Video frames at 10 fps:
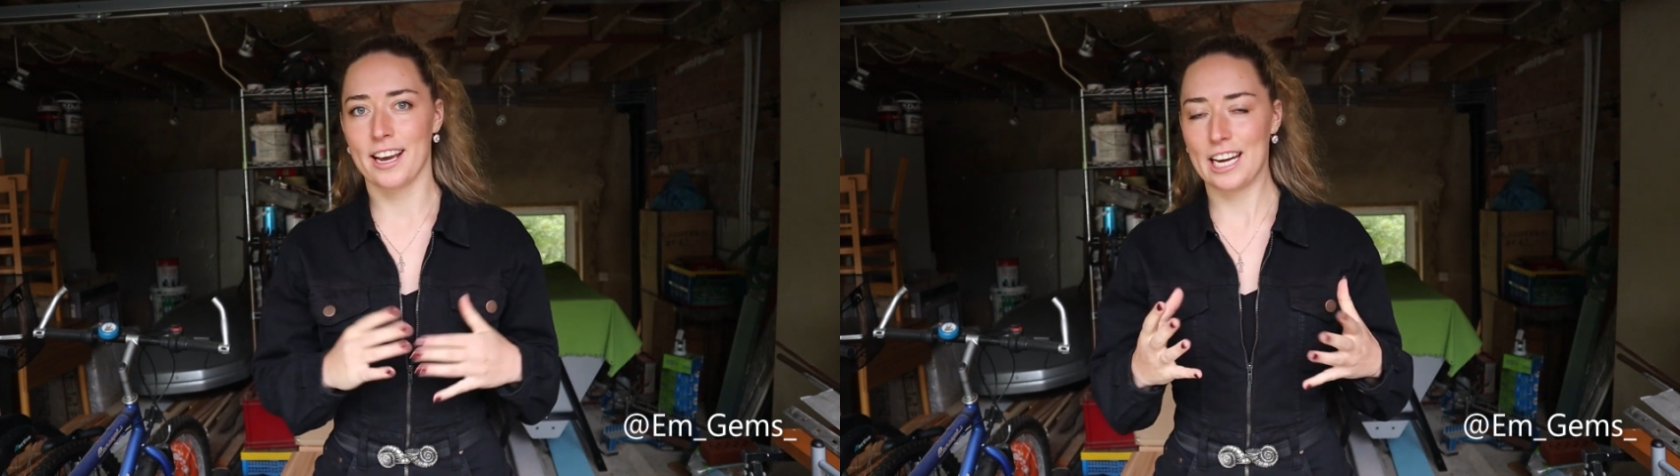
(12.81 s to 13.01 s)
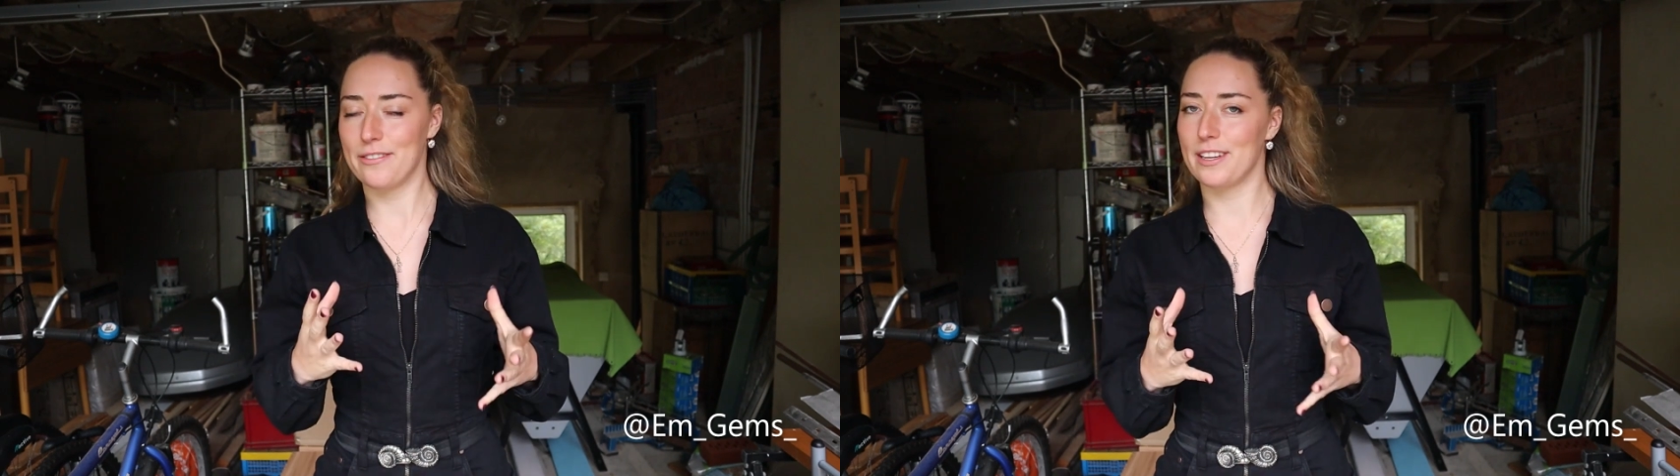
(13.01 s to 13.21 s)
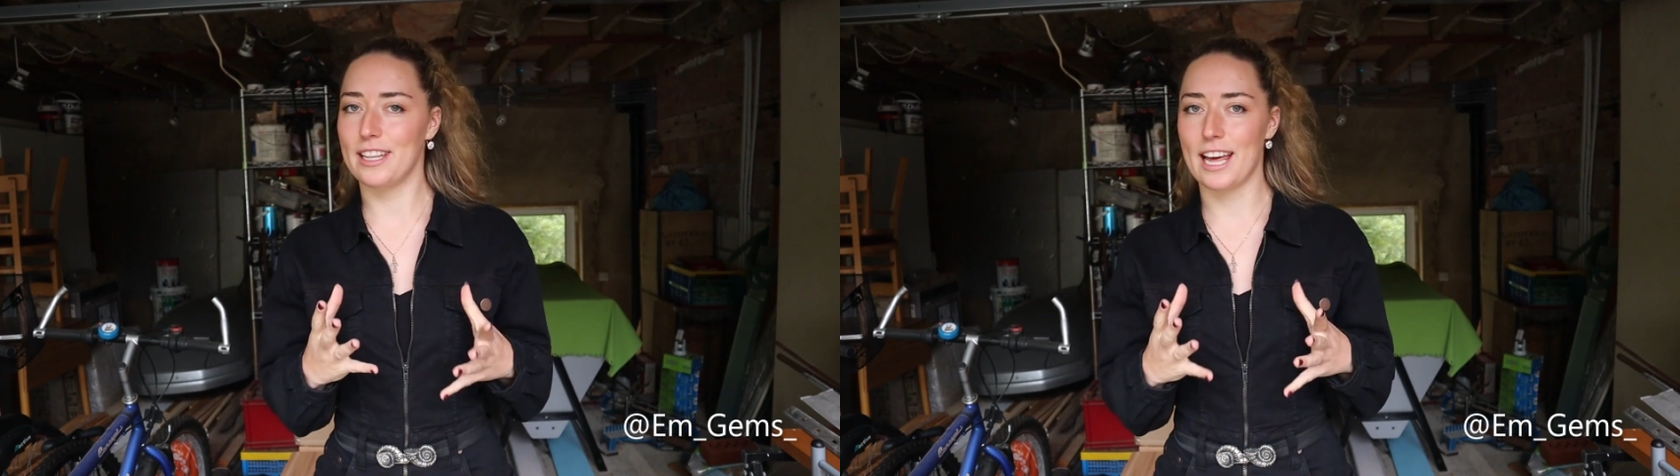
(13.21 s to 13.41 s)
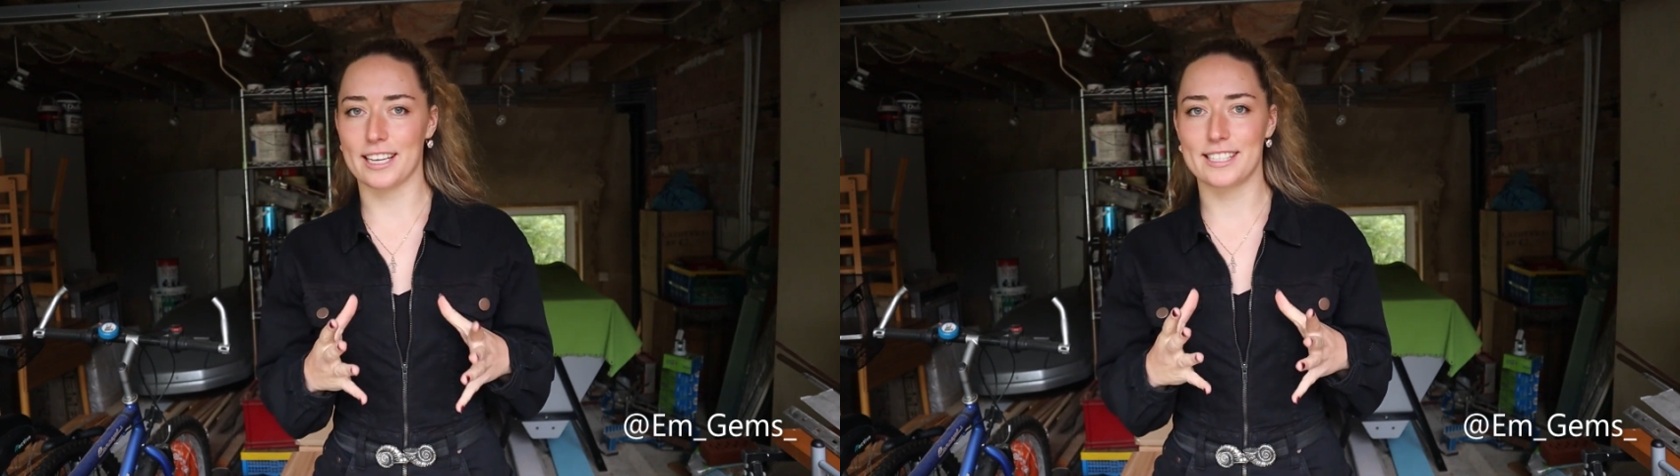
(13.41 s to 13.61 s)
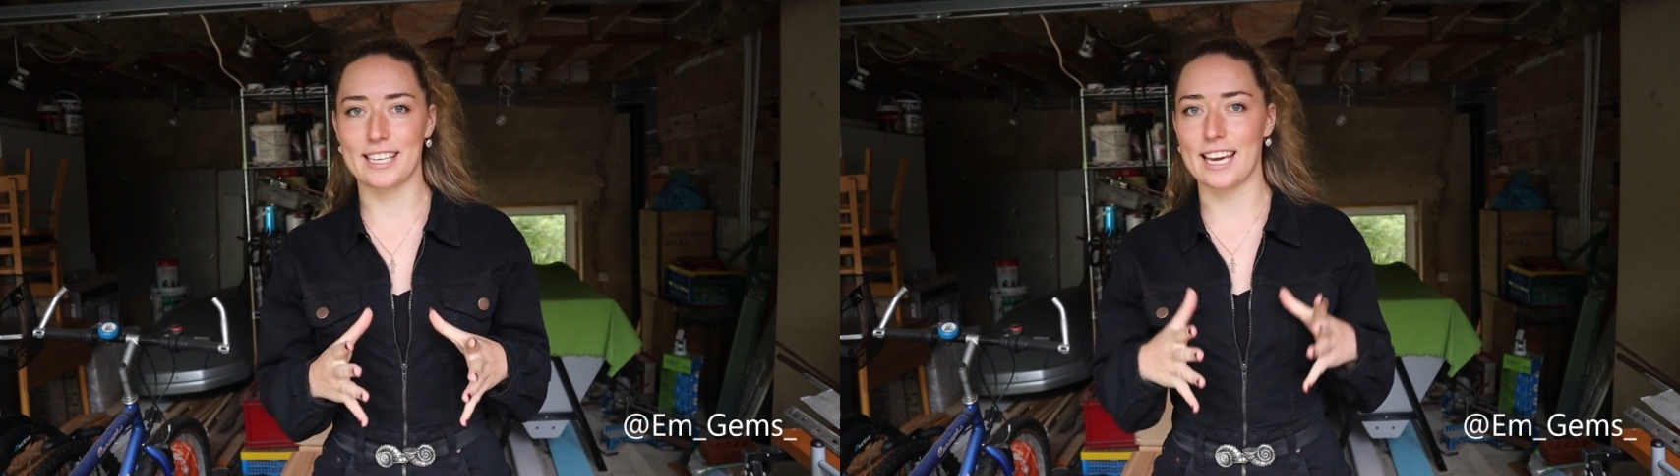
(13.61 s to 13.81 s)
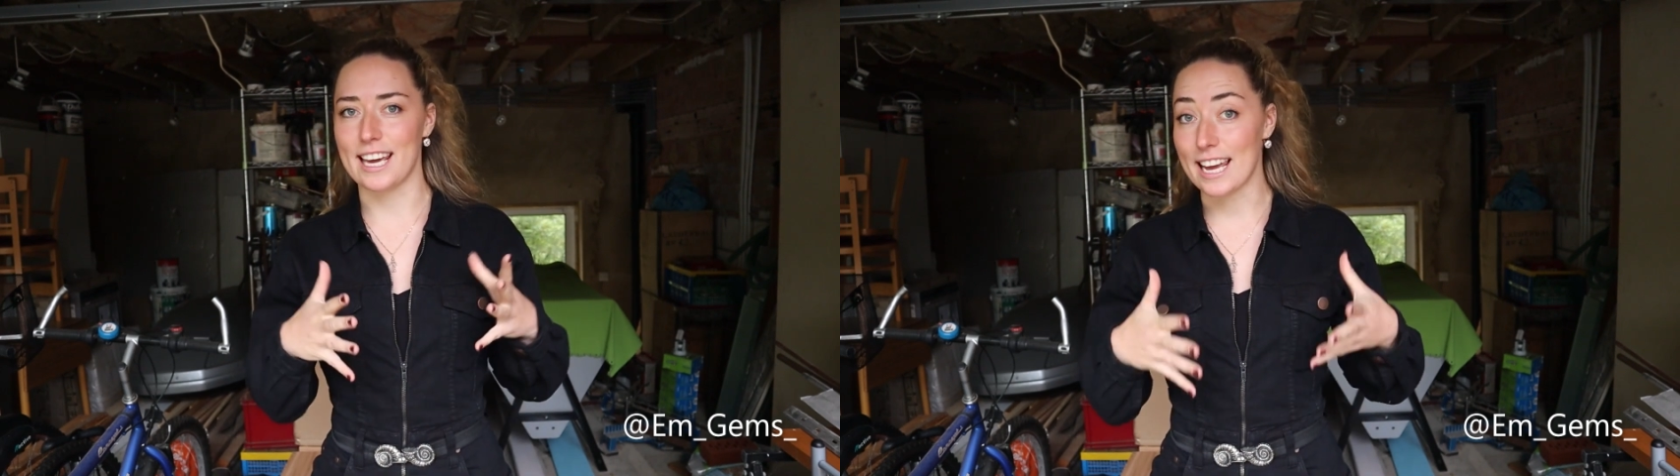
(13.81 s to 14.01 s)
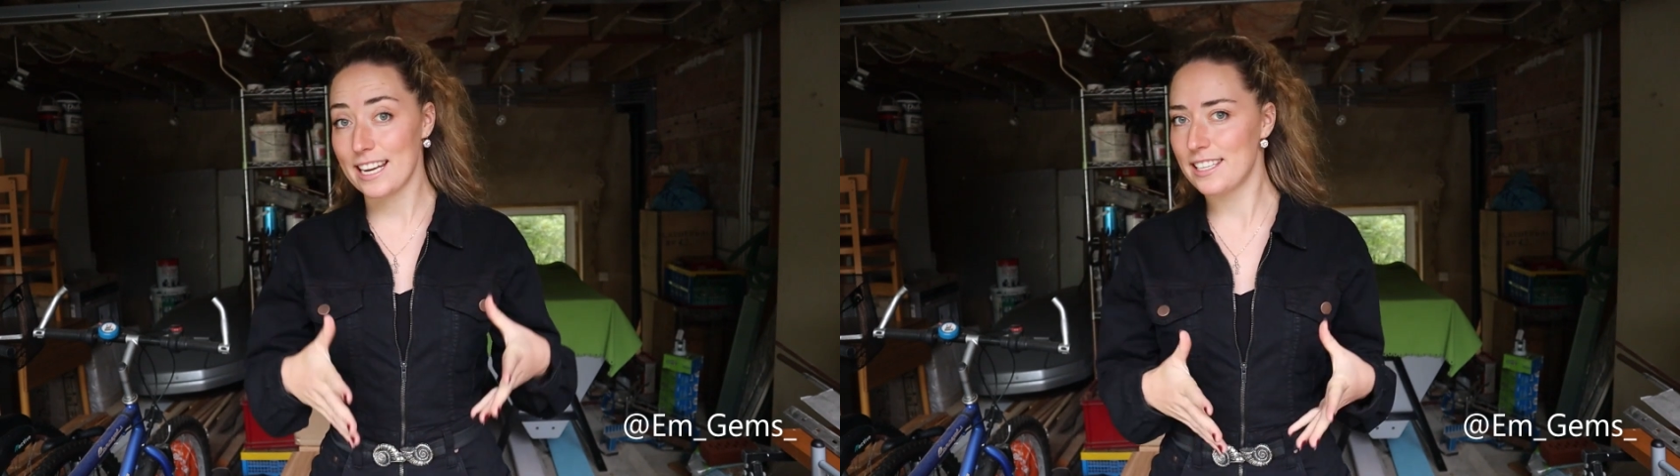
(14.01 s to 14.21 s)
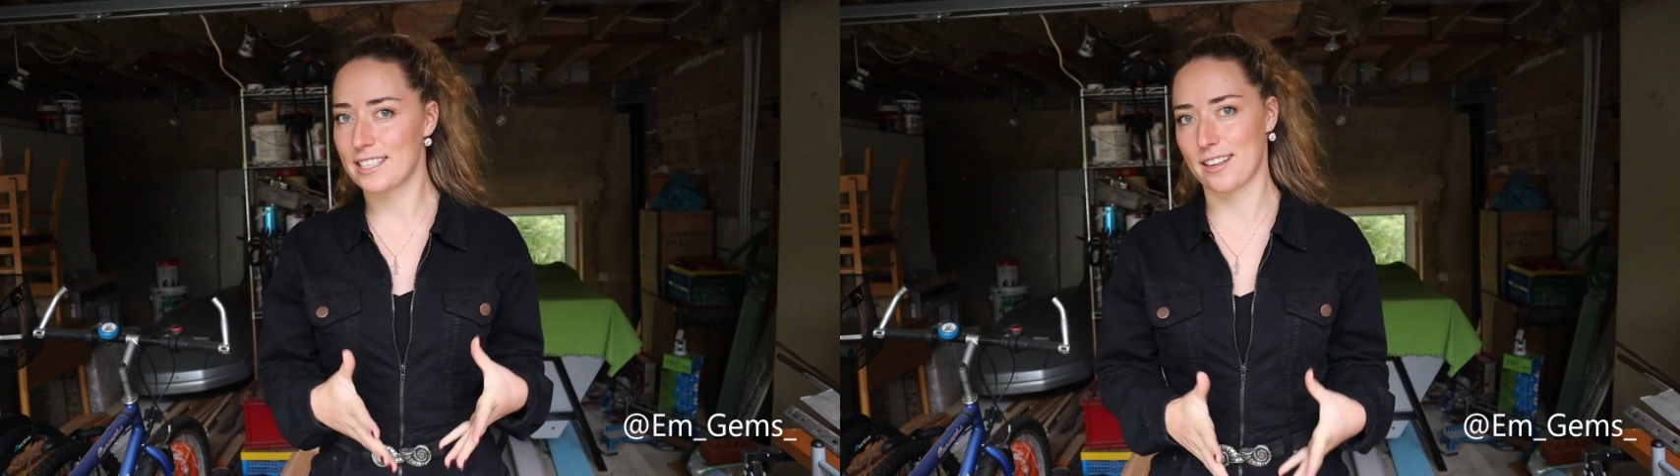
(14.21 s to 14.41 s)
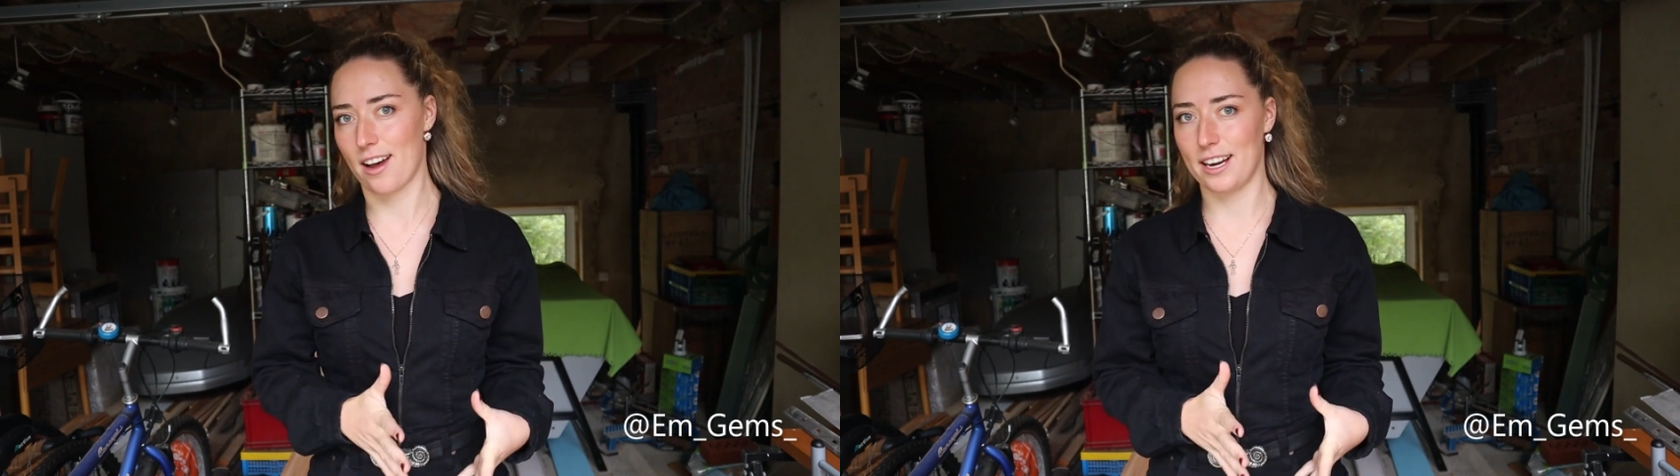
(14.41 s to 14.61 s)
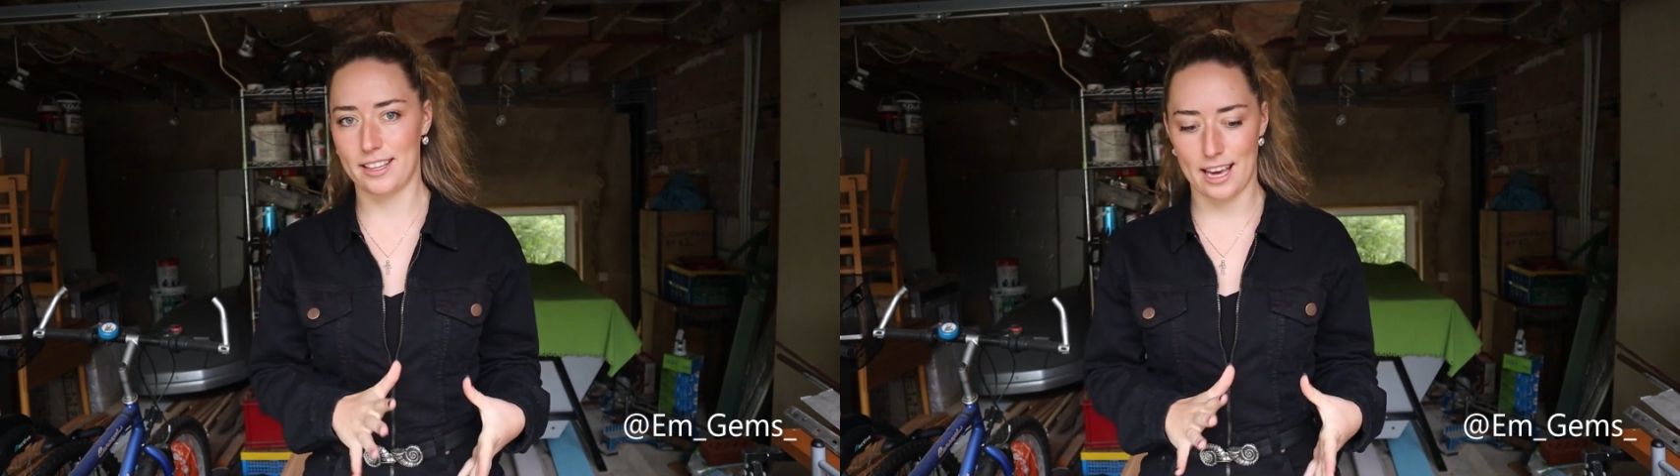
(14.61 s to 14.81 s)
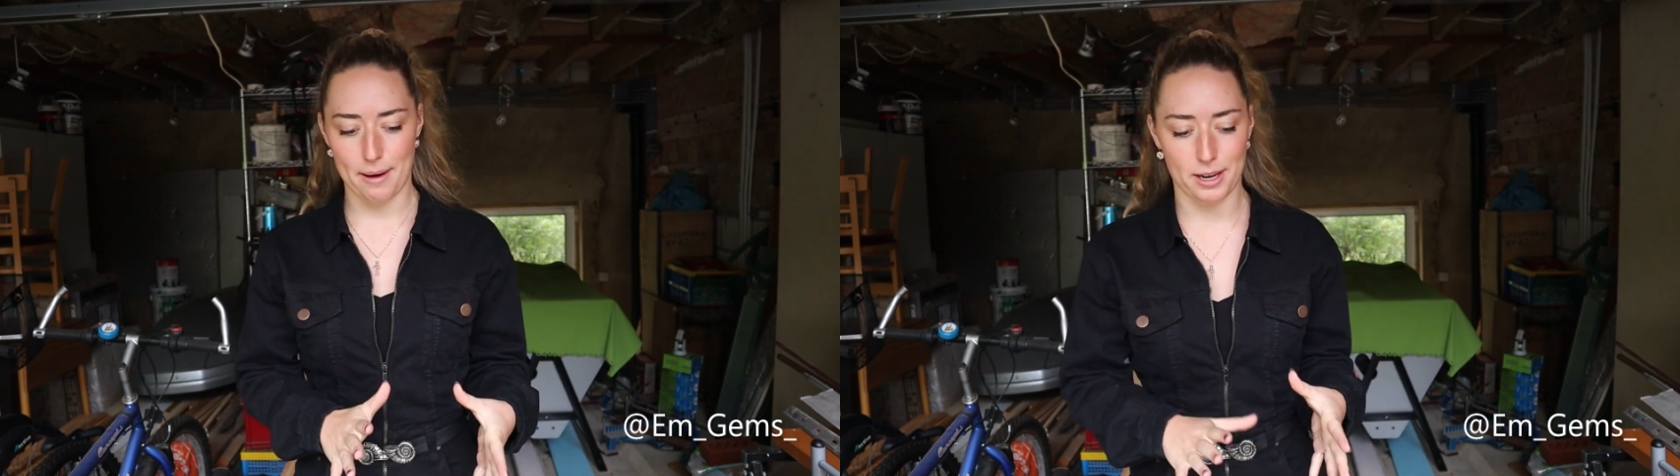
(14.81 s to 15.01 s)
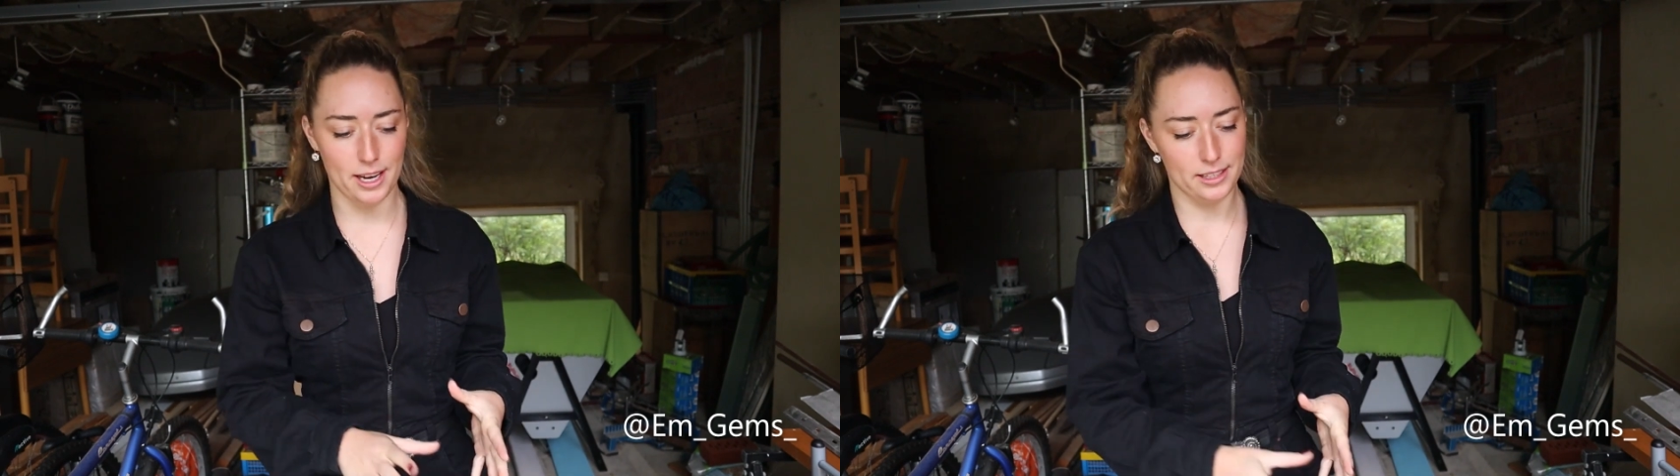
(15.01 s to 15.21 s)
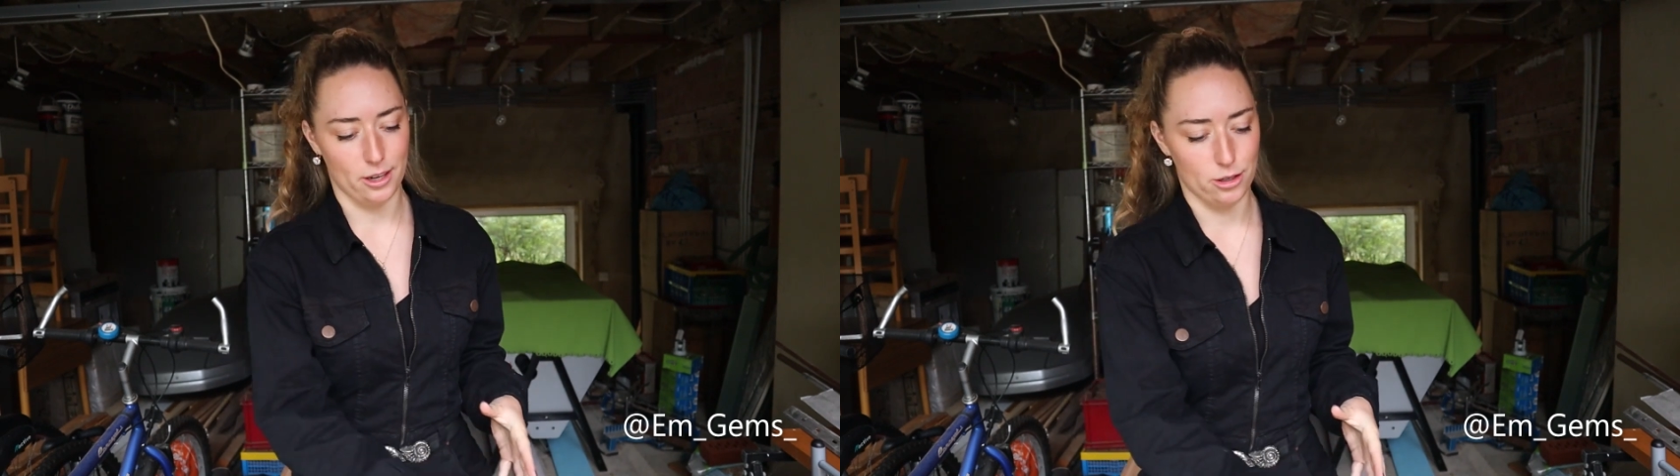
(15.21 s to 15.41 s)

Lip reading: kind of let us see inside the ammonites.